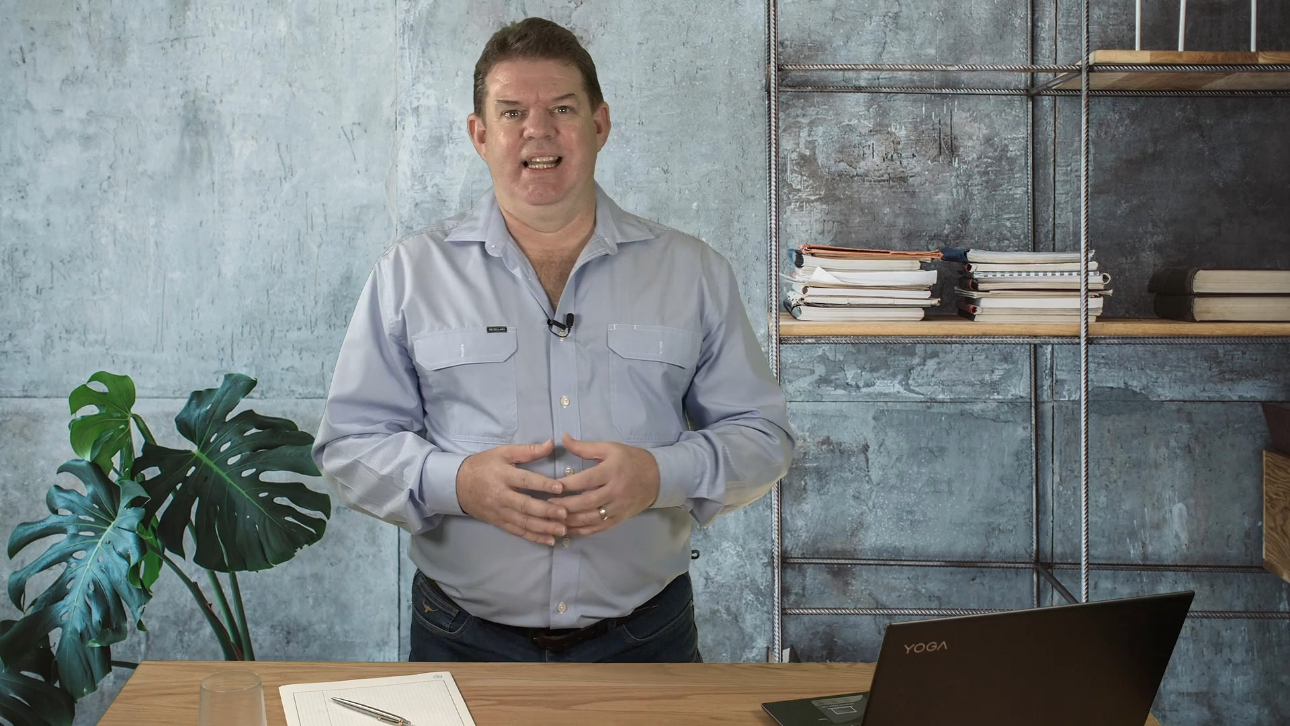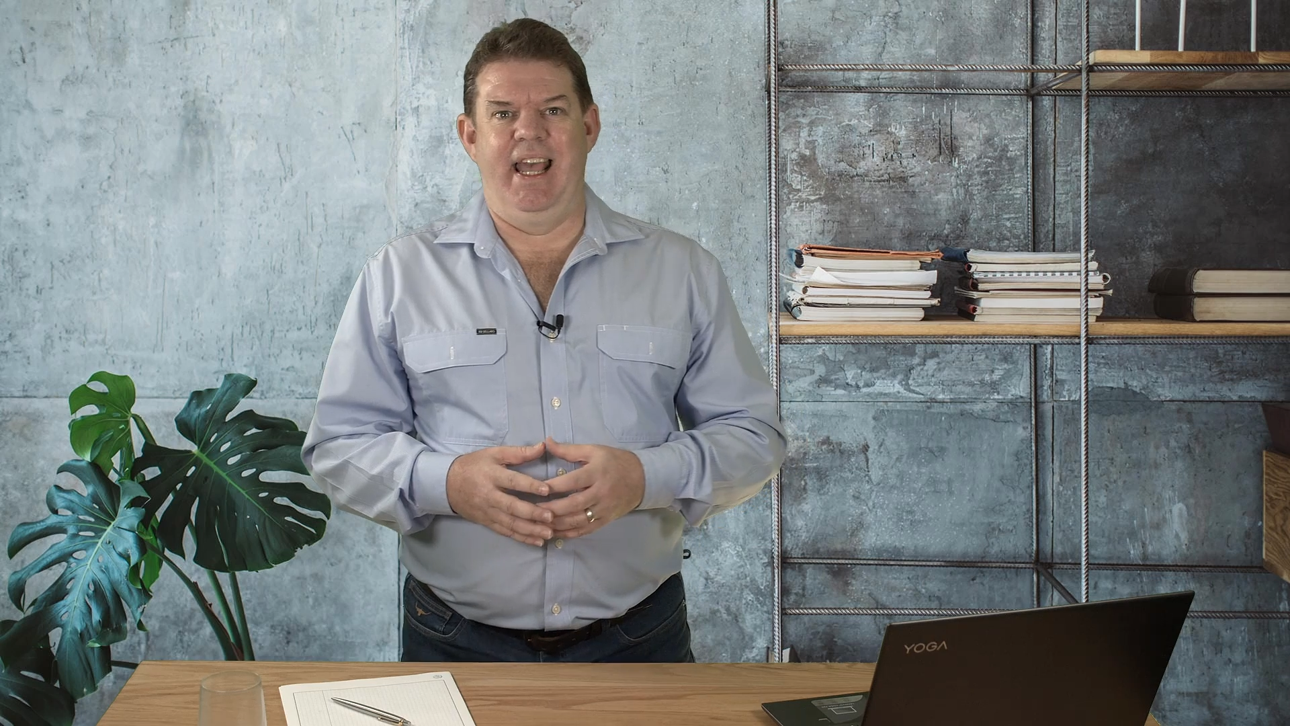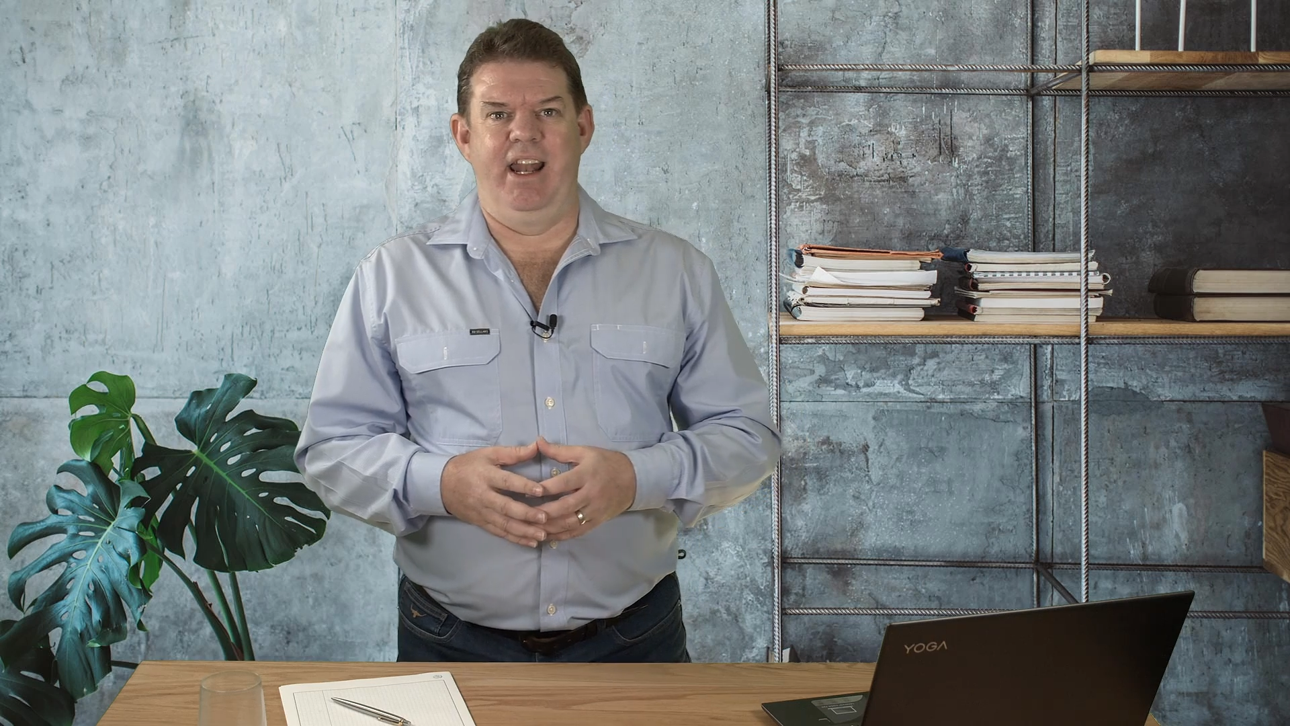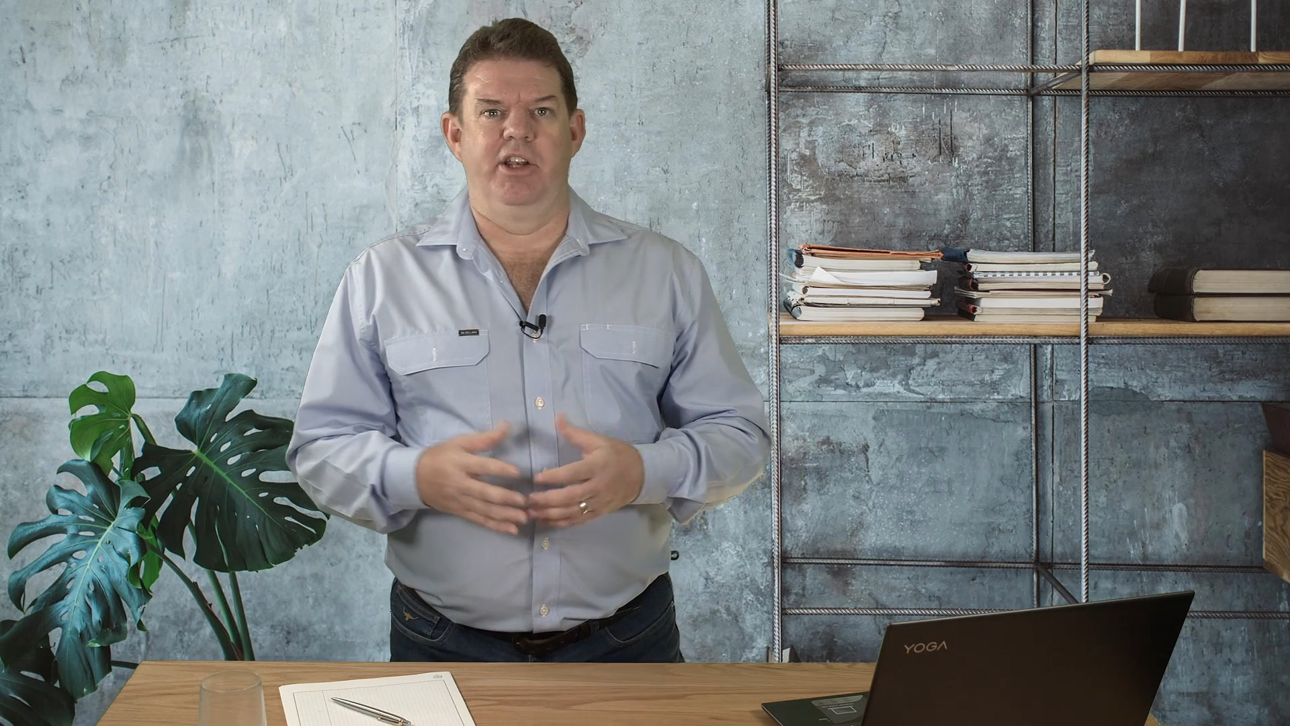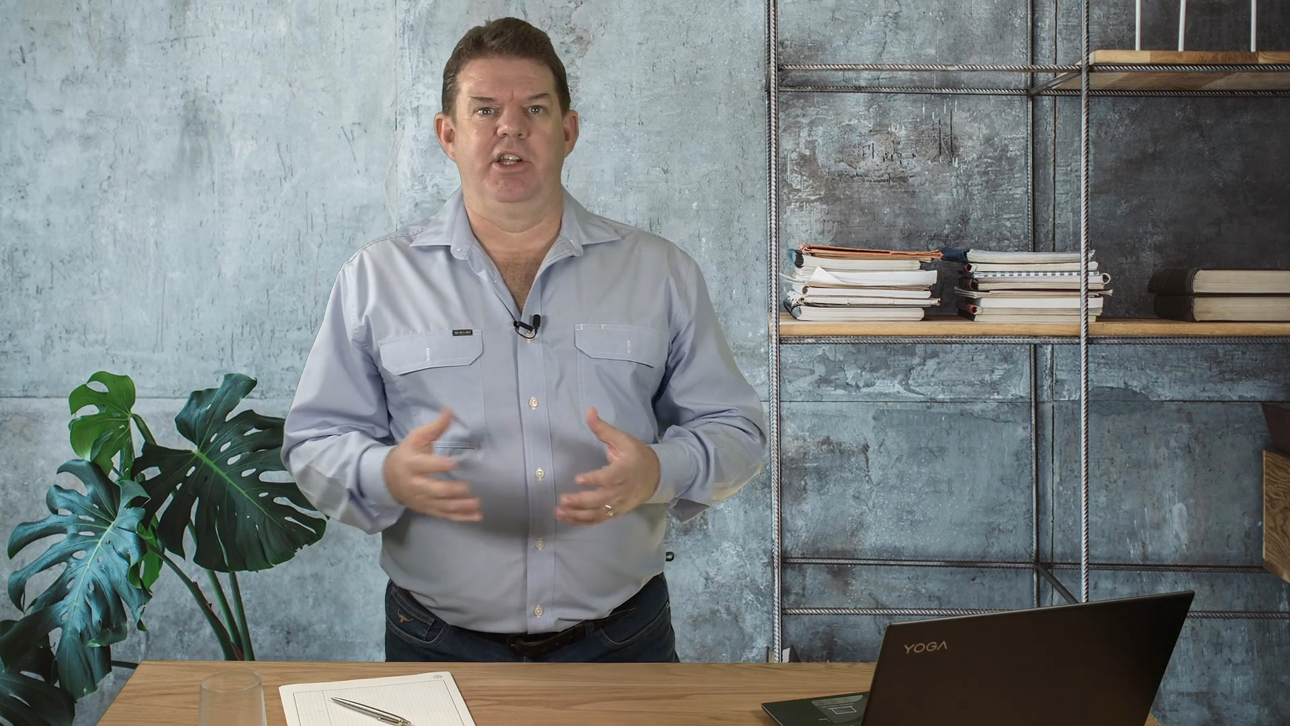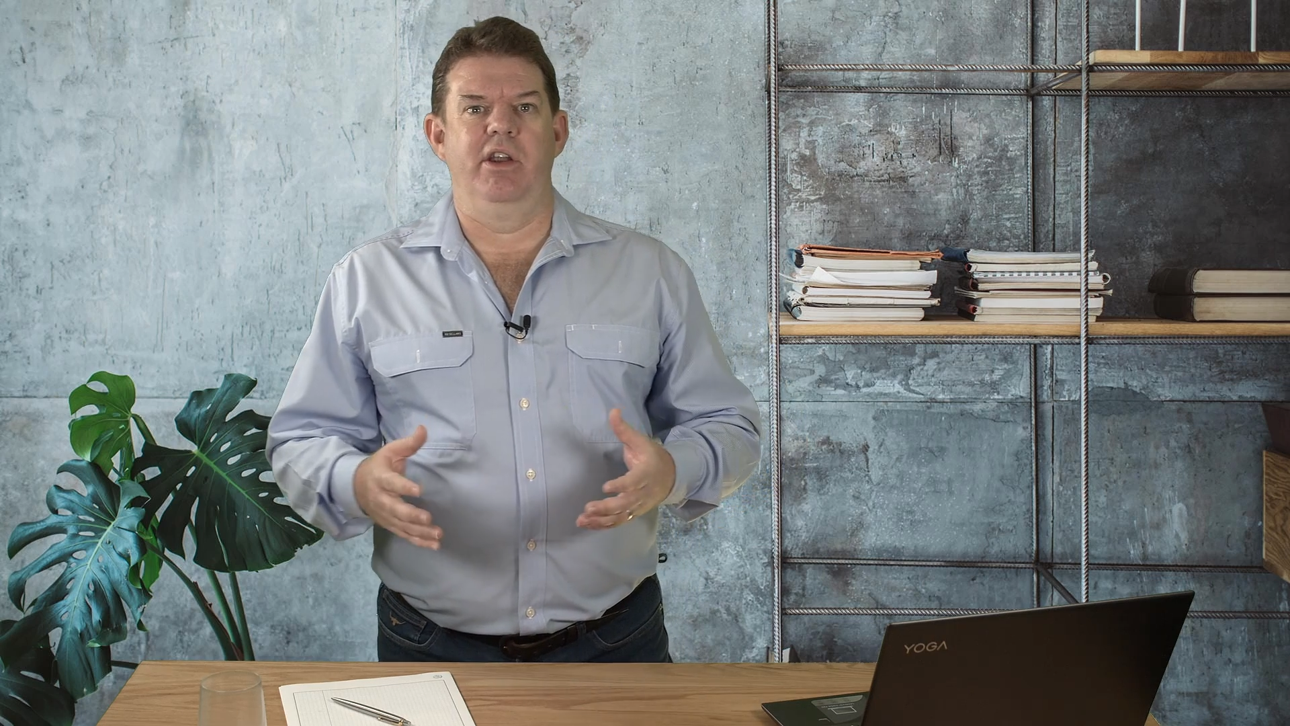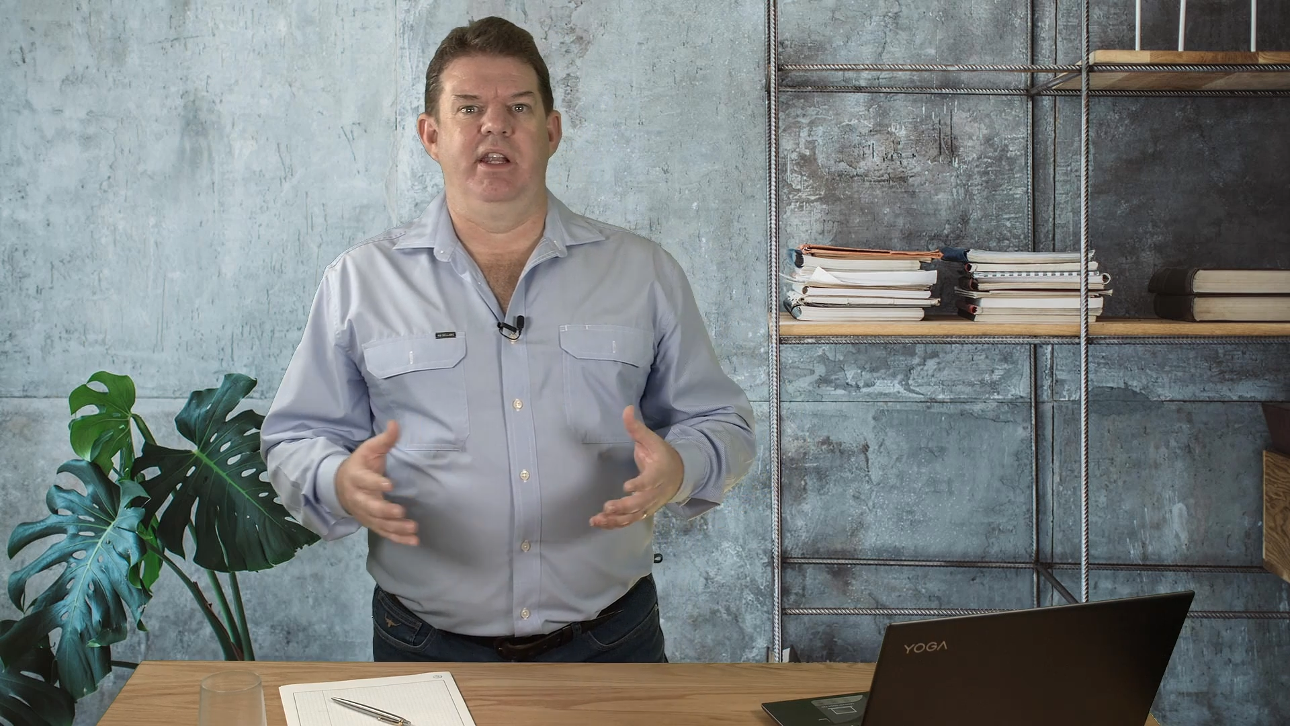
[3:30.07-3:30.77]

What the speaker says: and I don't